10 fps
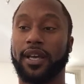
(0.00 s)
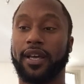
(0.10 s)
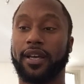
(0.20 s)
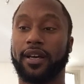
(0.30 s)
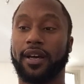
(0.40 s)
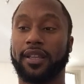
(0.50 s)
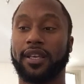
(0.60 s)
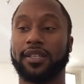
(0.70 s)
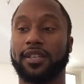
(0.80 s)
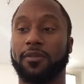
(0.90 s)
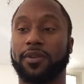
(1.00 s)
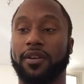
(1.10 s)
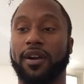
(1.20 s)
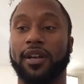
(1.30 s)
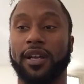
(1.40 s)
And I think it's helped
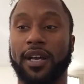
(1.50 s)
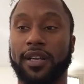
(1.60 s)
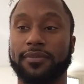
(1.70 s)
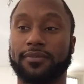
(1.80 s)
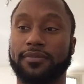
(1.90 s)
her out a lot,